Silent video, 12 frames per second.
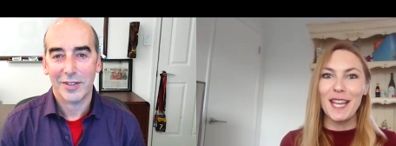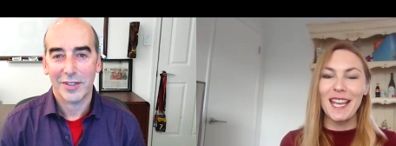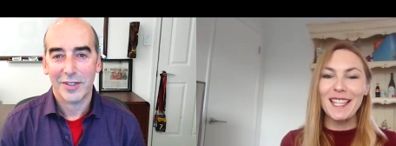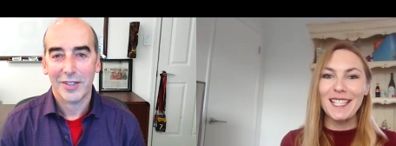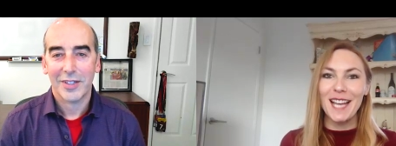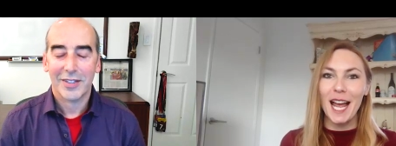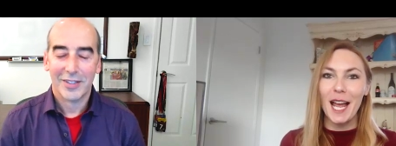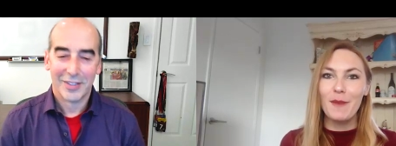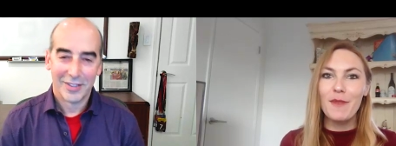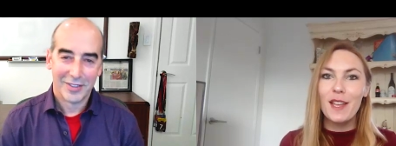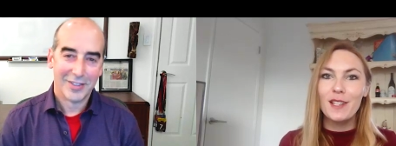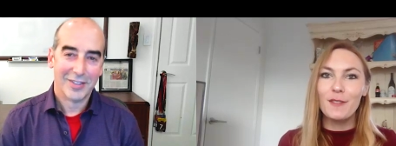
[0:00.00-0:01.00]
Speaker 1: for taking the
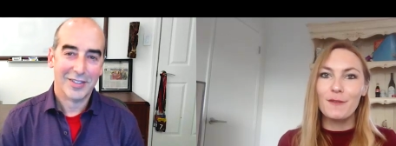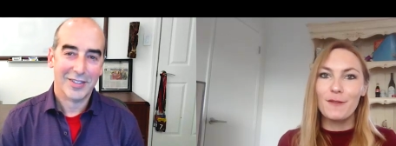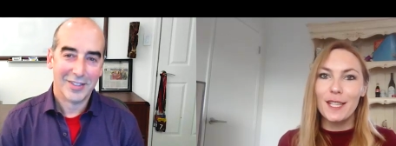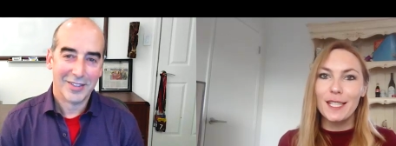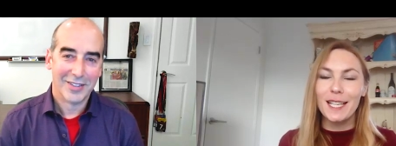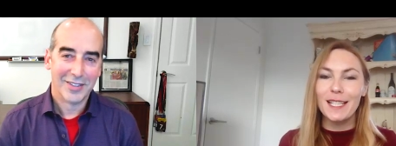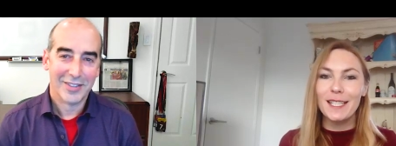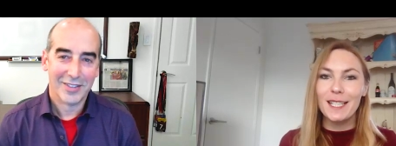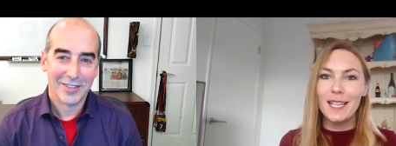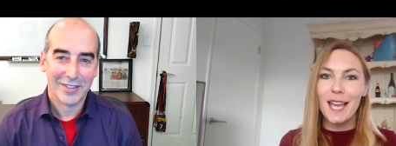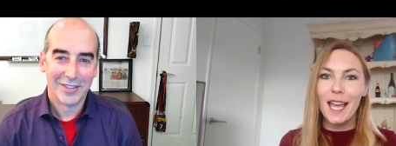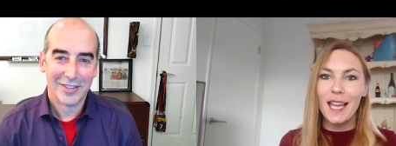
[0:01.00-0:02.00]
time to visit
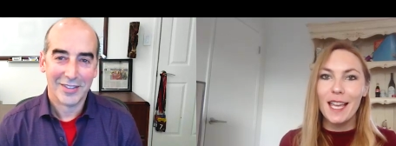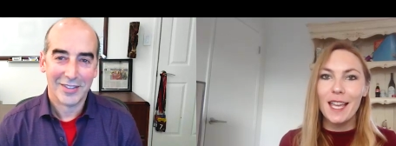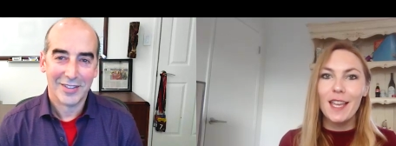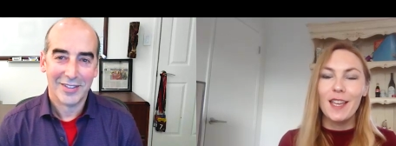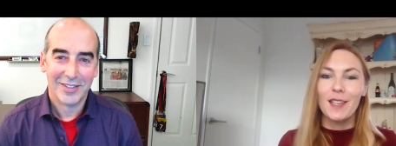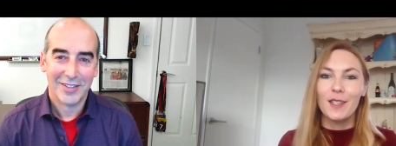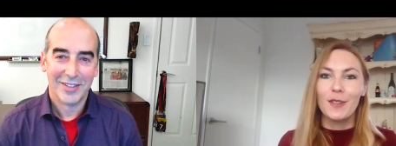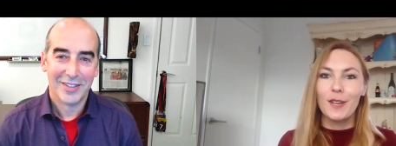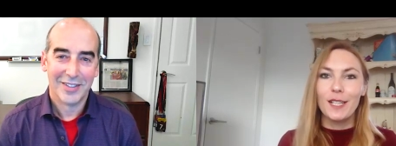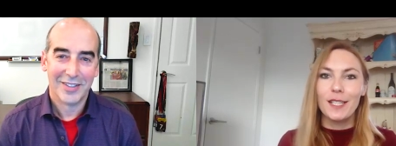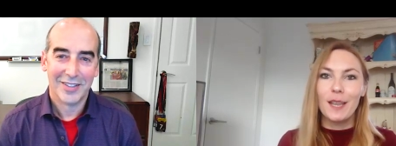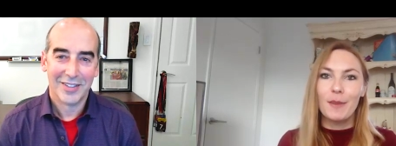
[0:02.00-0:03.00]
us today. You
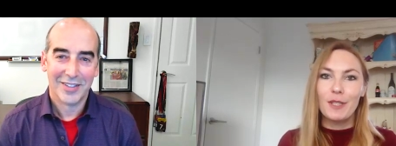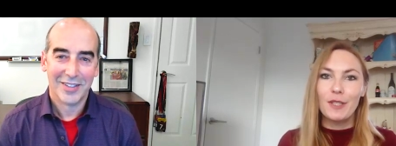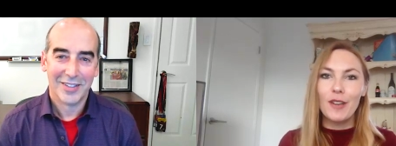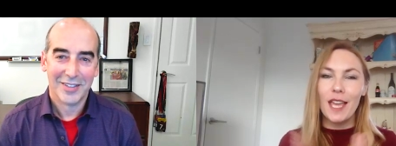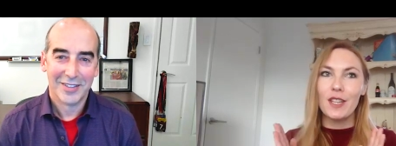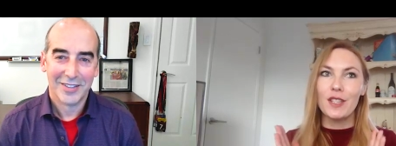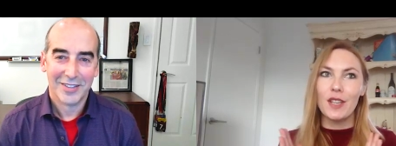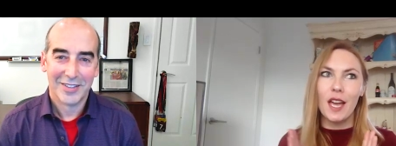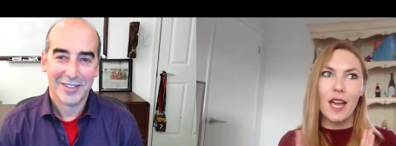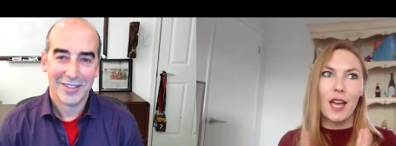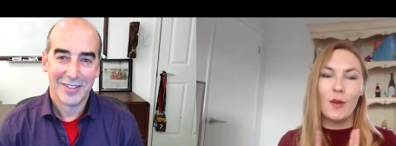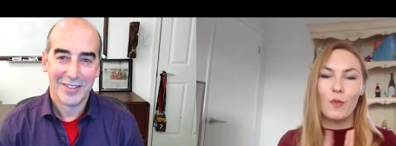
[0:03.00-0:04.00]
are exceptional. And
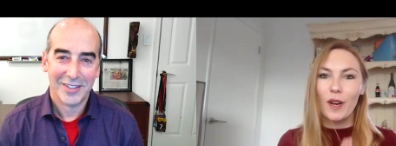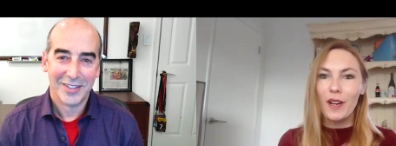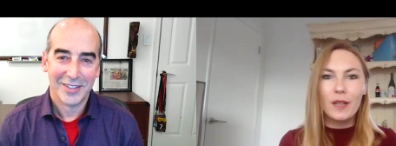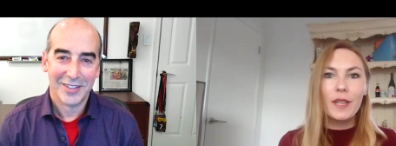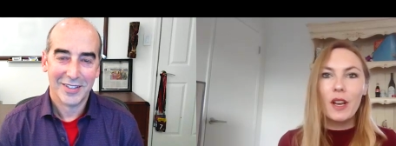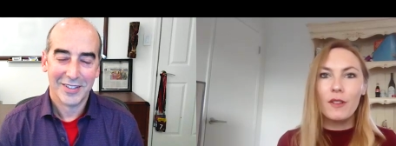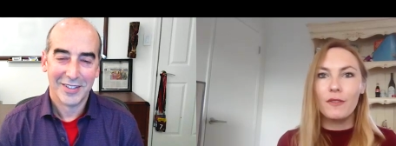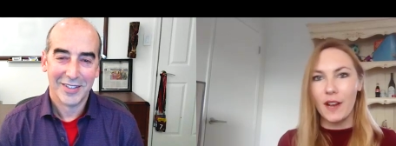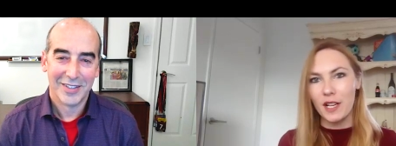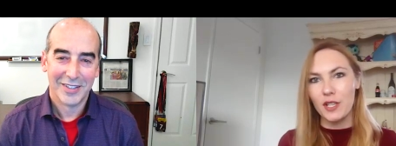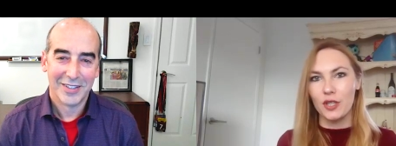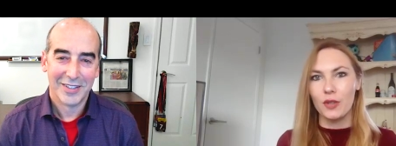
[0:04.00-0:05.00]
uh, where can we all
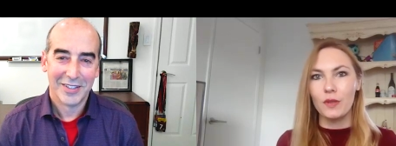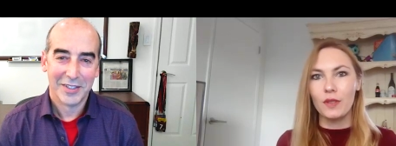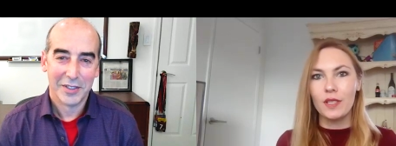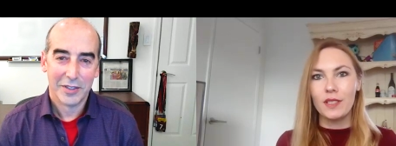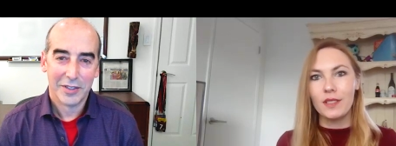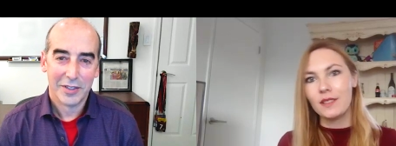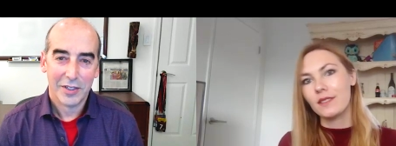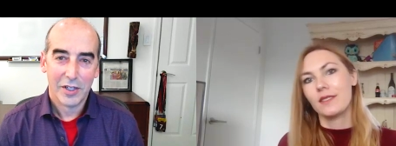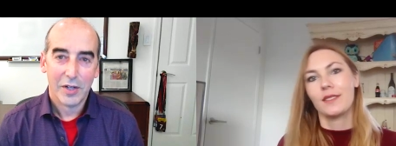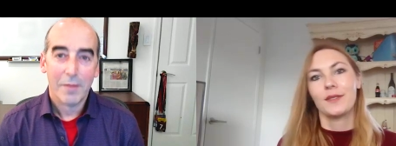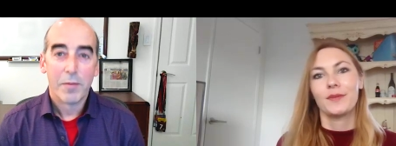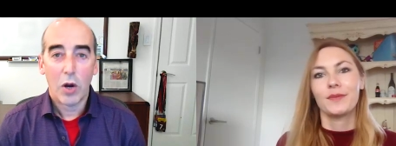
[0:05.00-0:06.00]
find you?
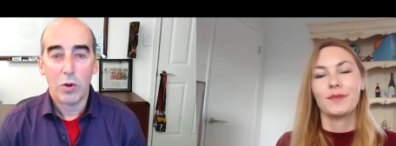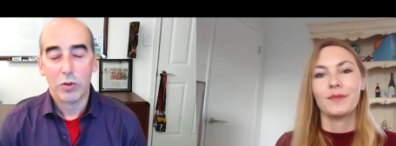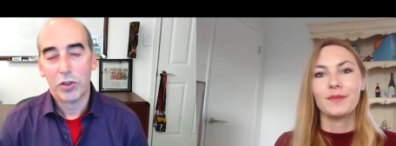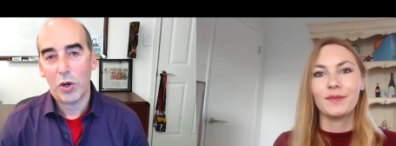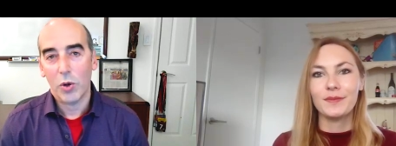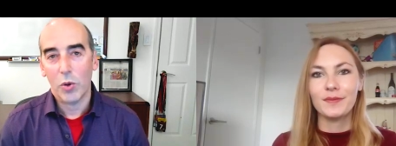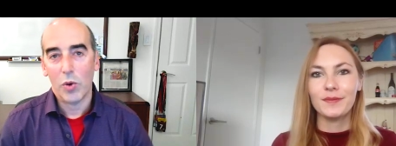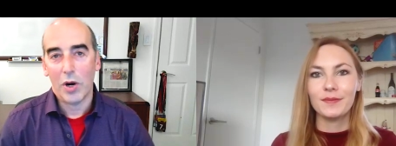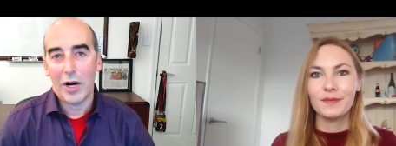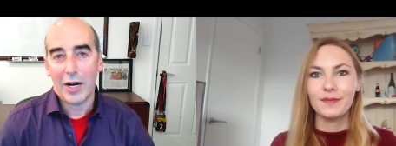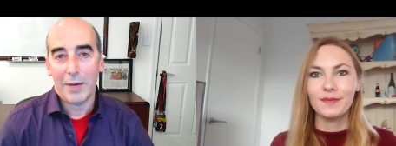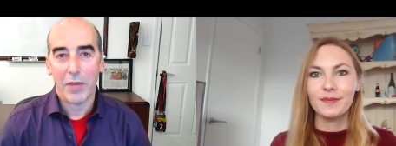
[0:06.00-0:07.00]
Speaker 2: Oh, so
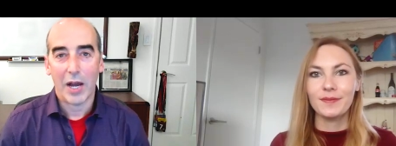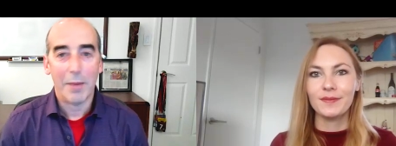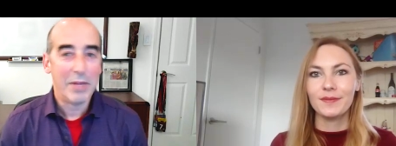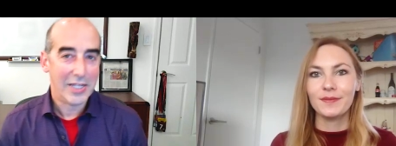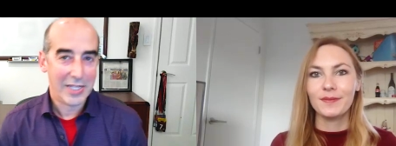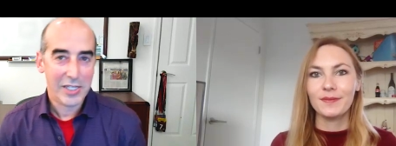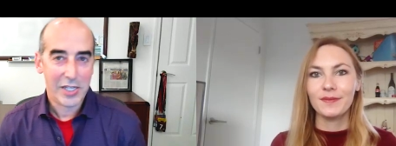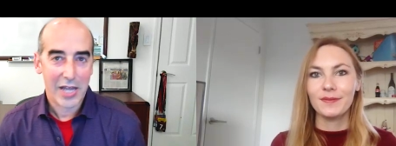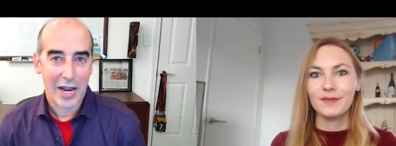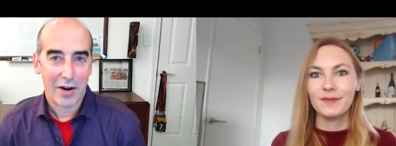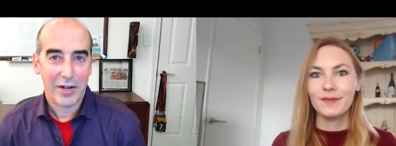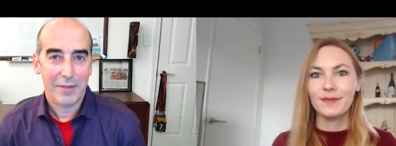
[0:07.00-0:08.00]
um, I'm in the DC
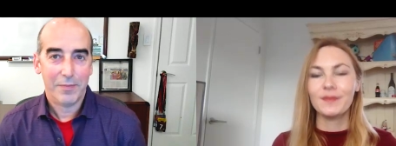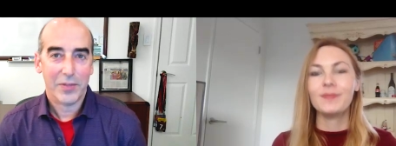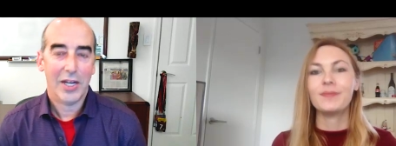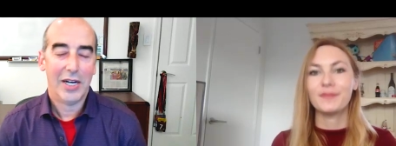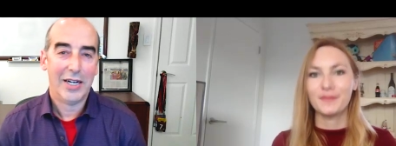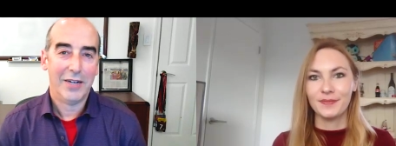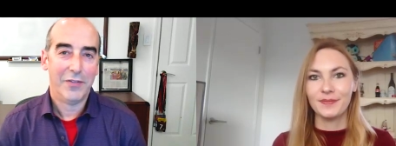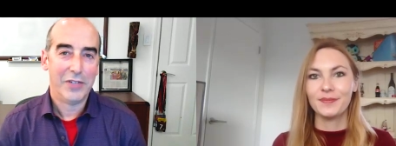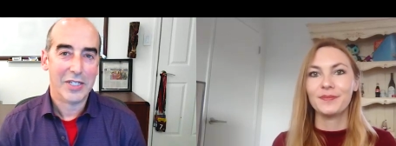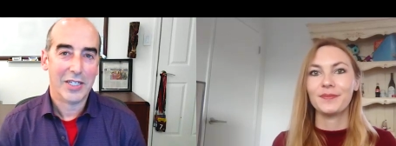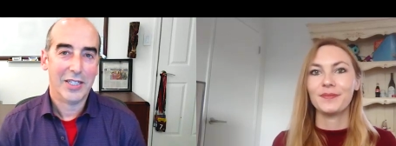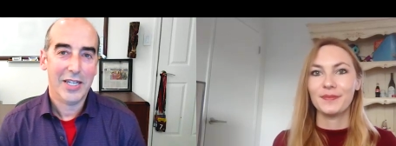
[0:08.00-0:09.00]
area uh,
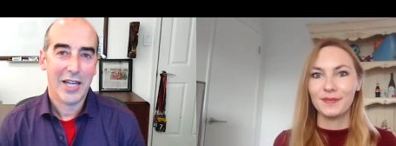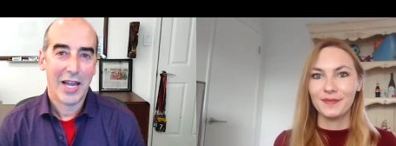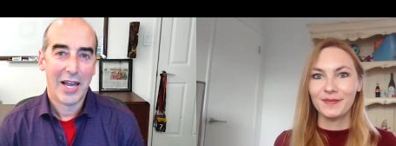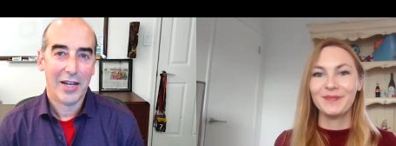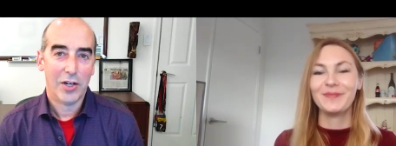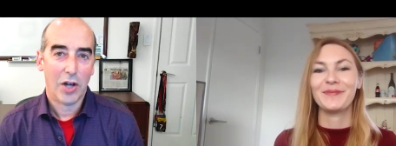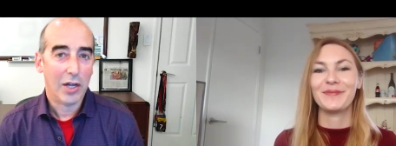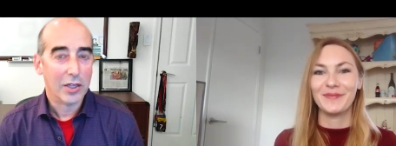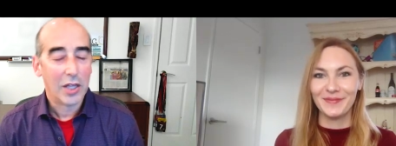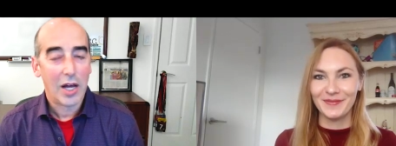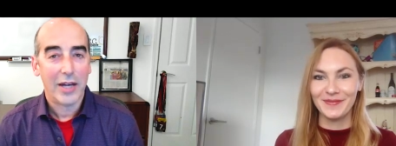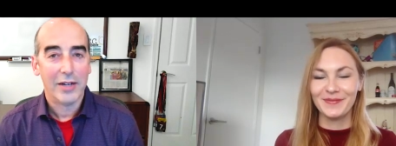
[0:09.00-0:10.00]
physically and
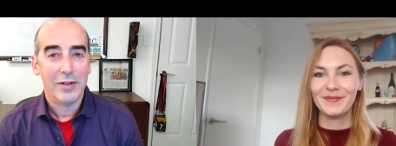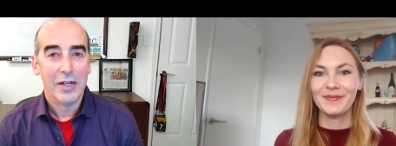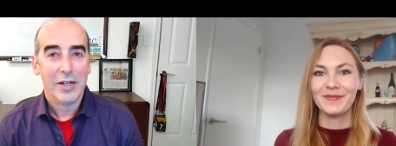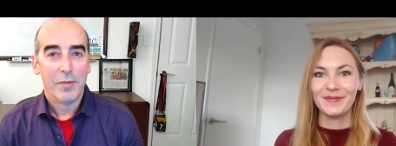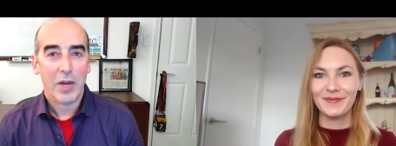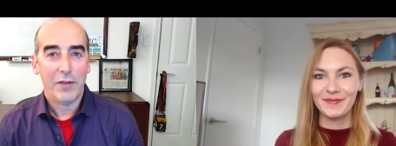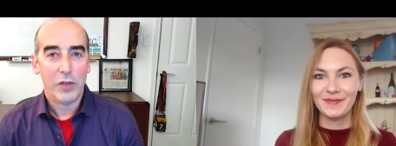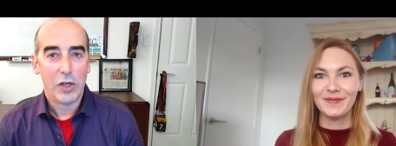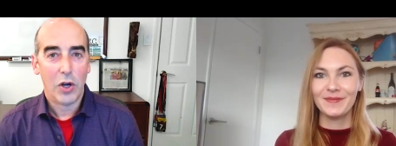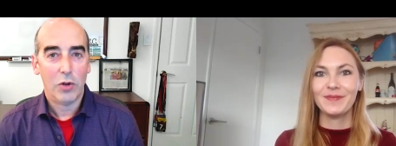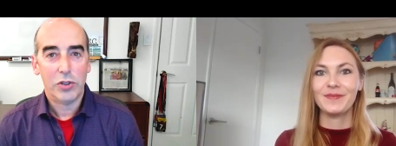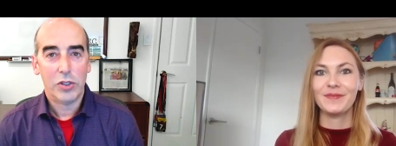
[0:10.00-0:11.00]
online. Uh, if you go
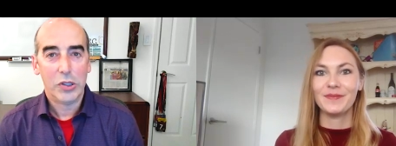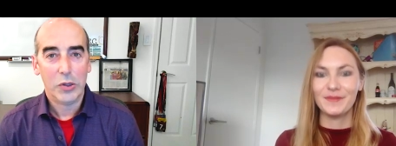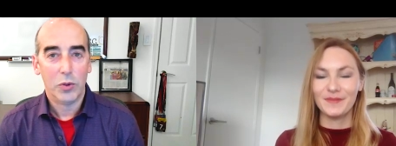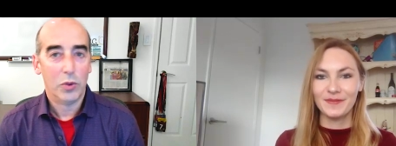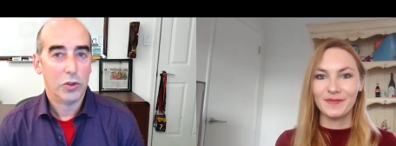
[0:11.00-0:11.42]
to